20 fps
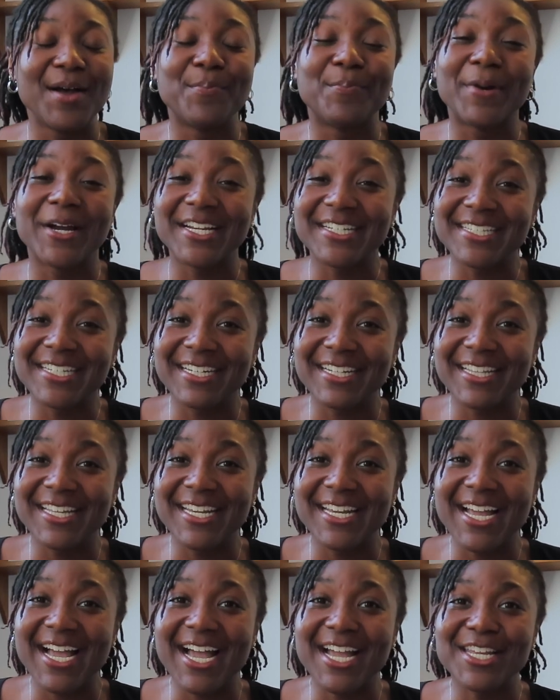
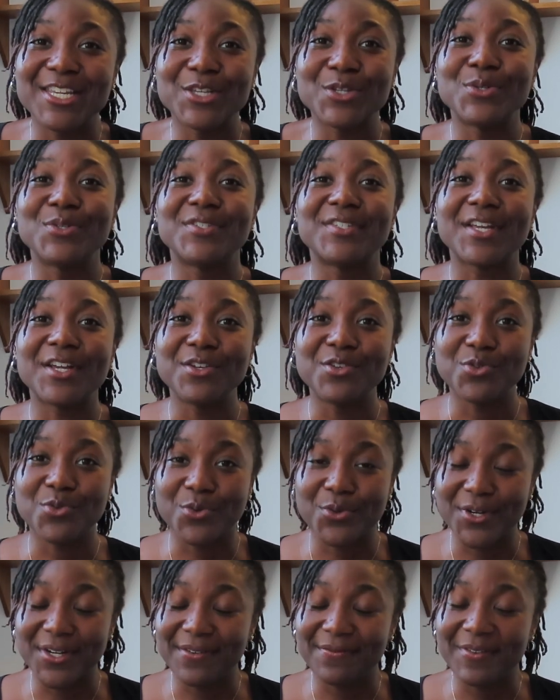Personally, I use
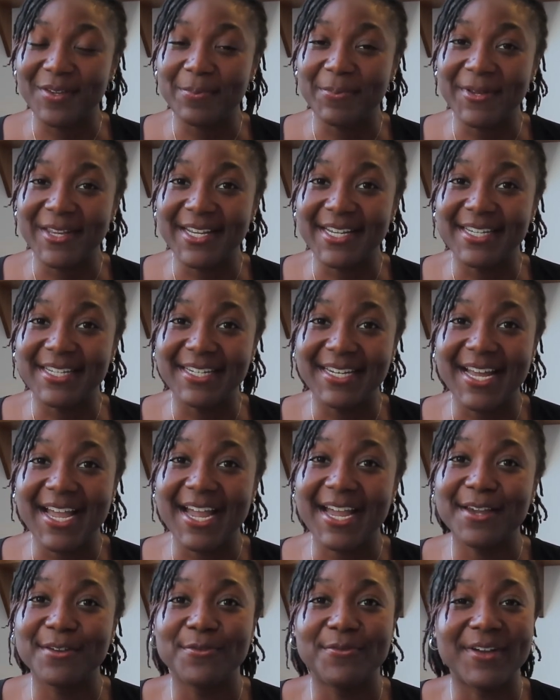NordVPN.
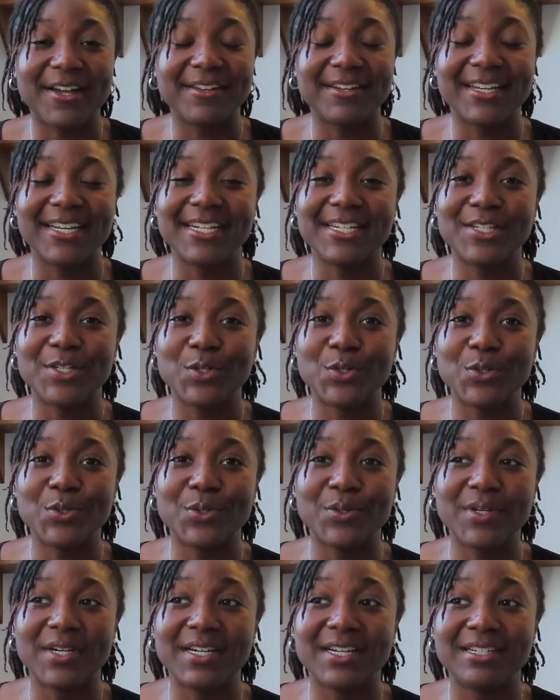I have found it
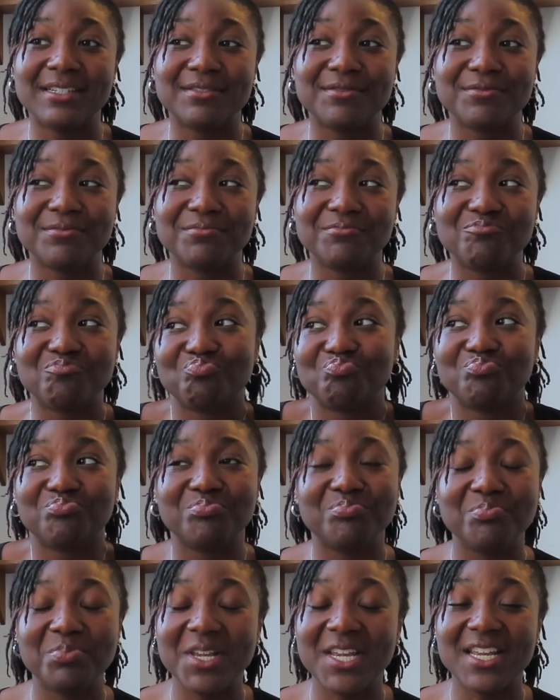to
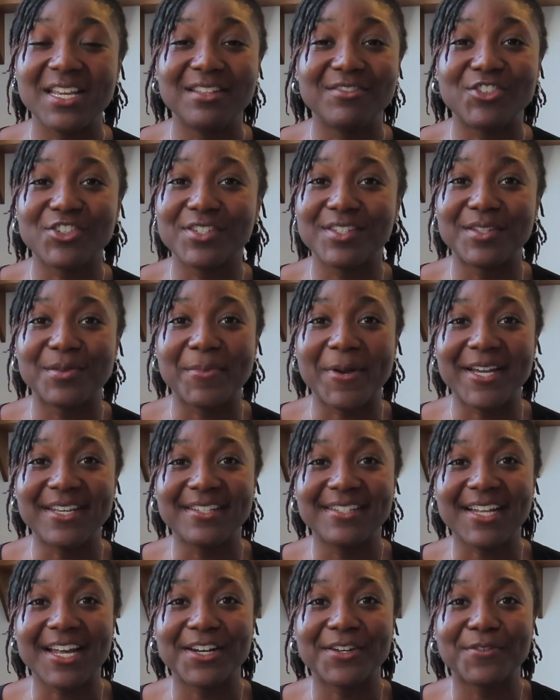be just the
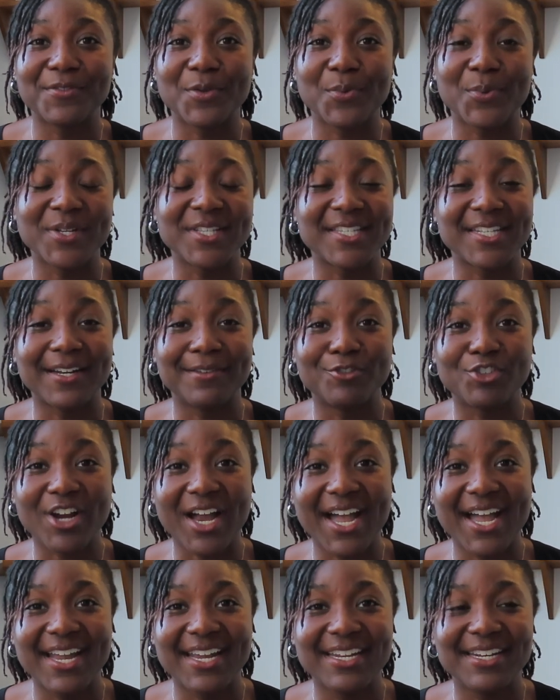best out of the ones that I've
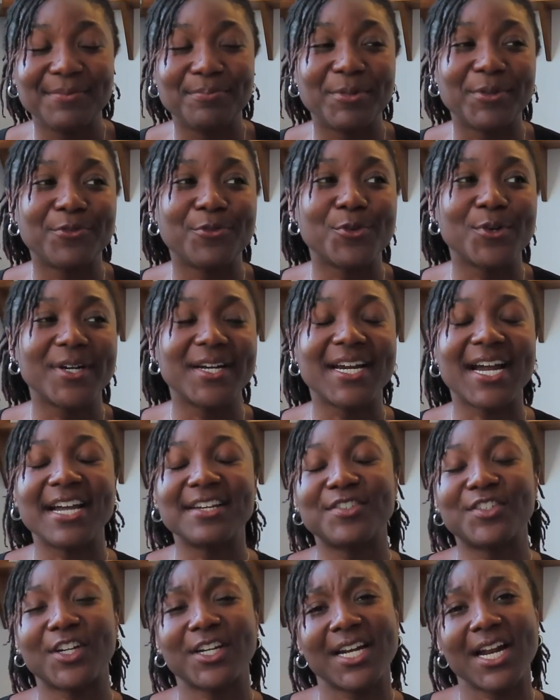tried. Before, I
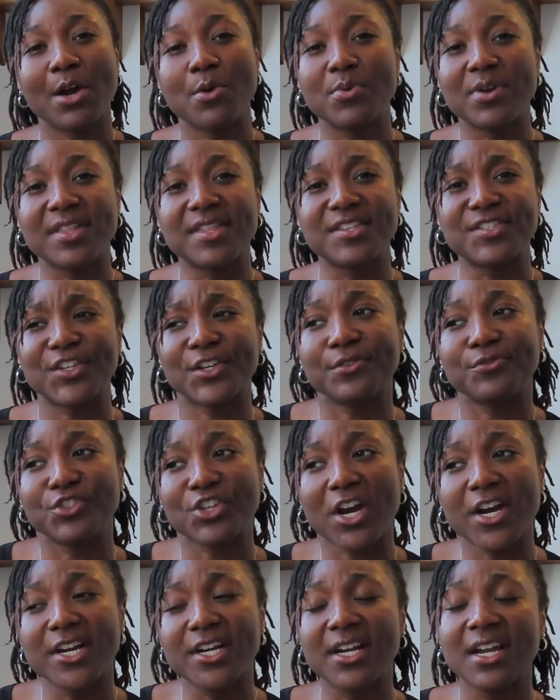started out with
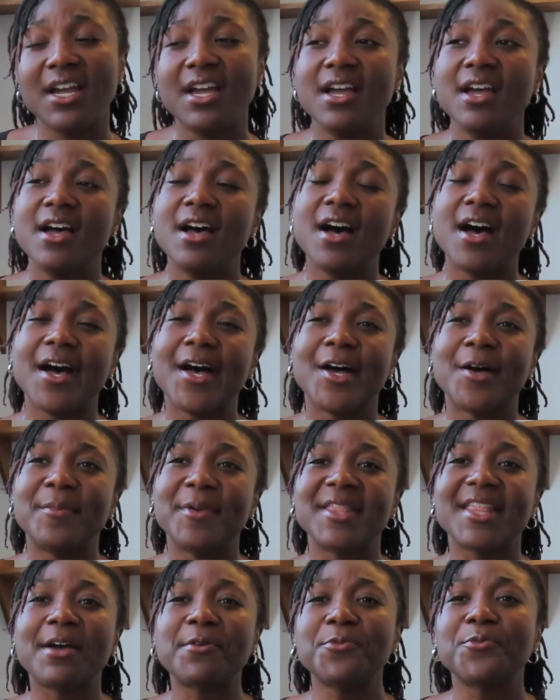Surfshark,
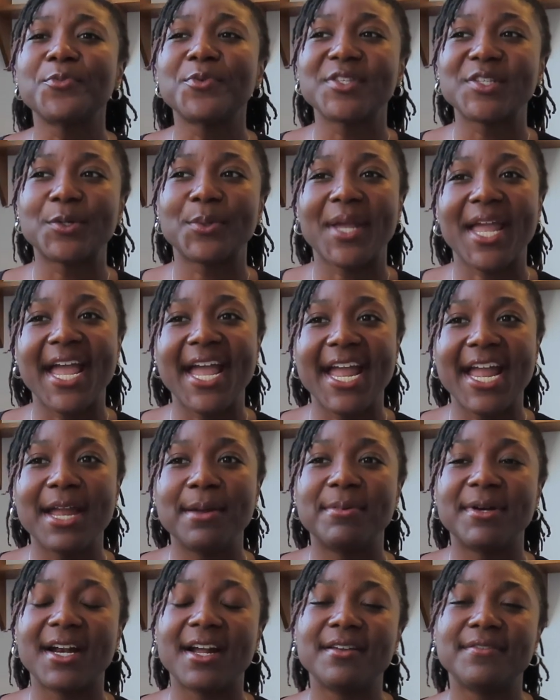and that one was okay,
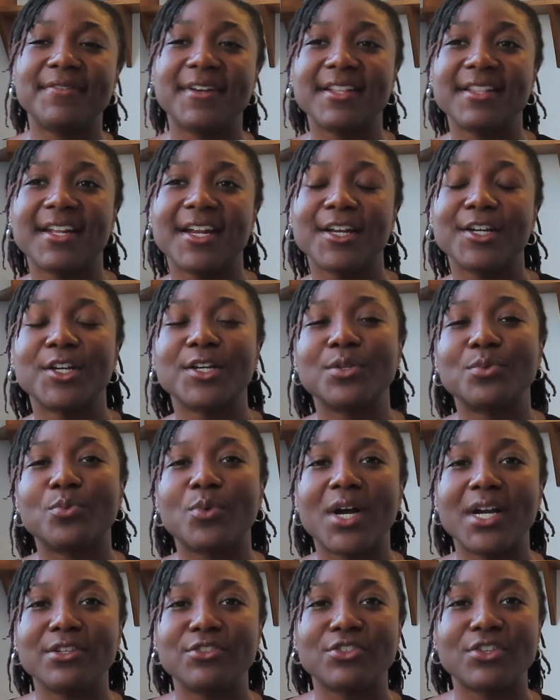but I found that I couldn't
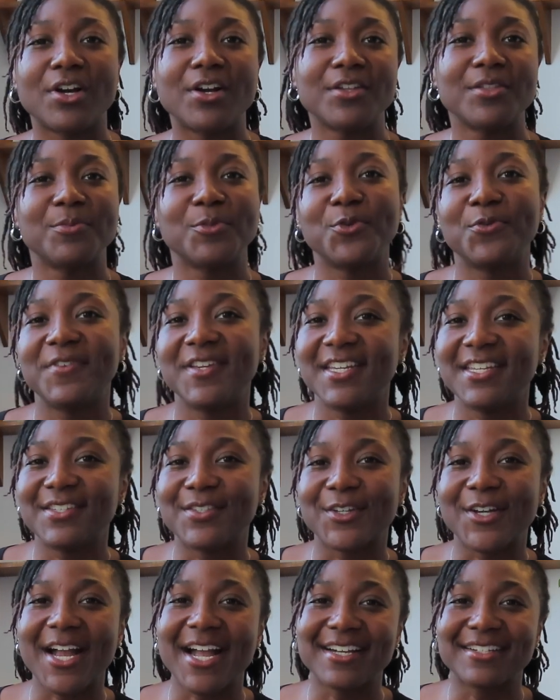watch all the movies
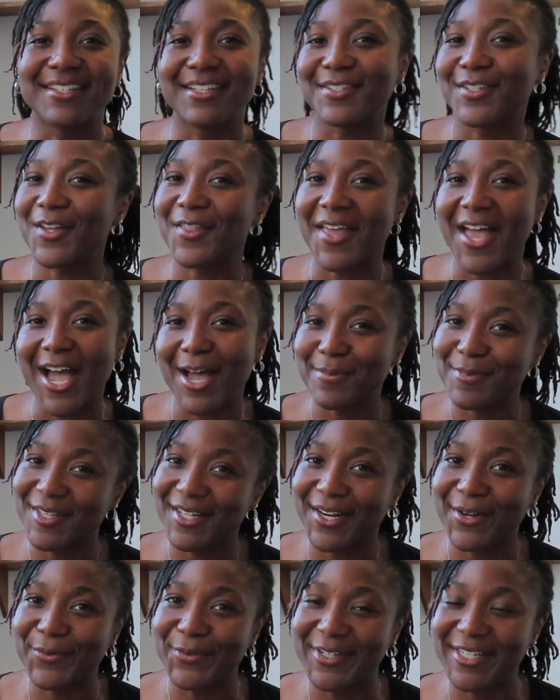or access all the apps
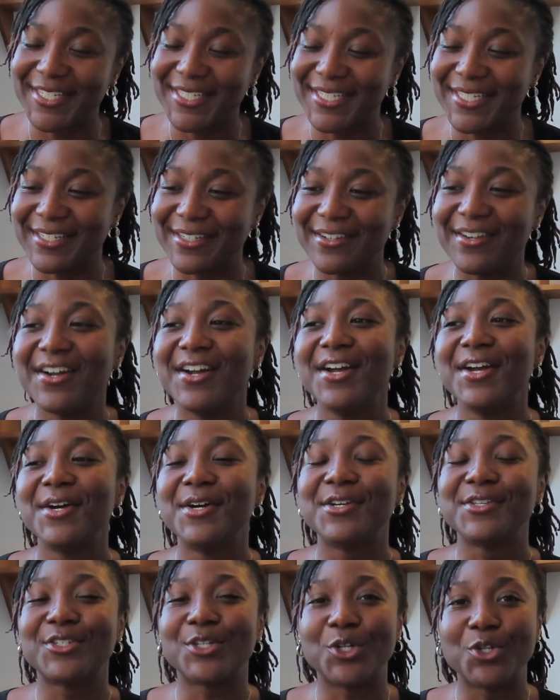that I wanted to.
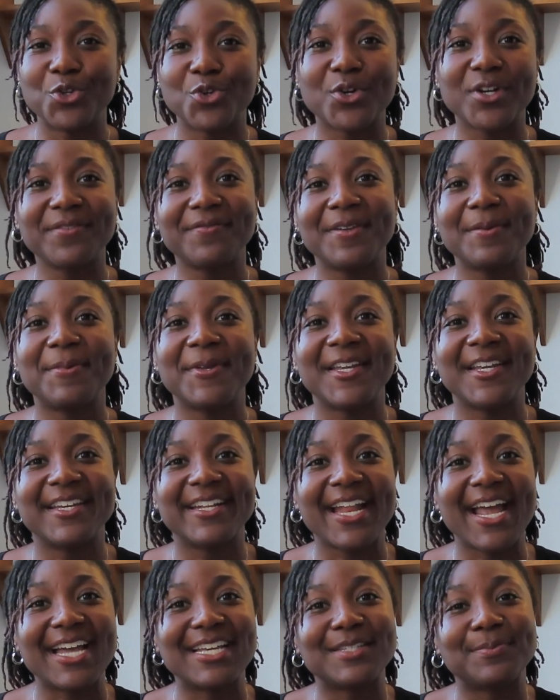So
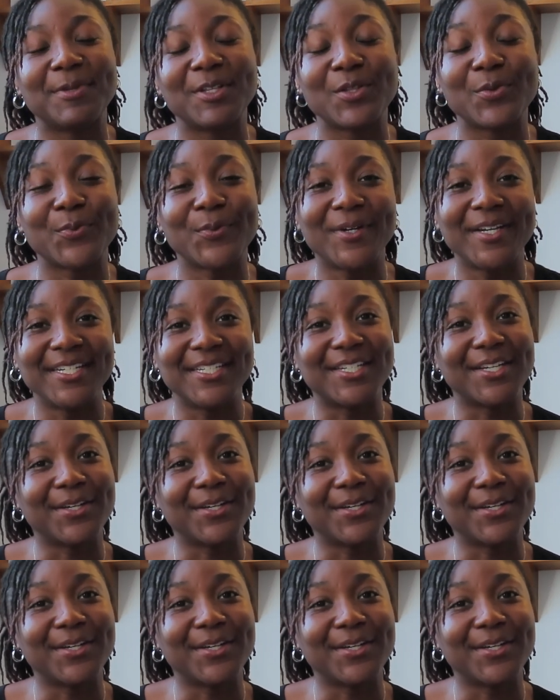NordVPN has been the one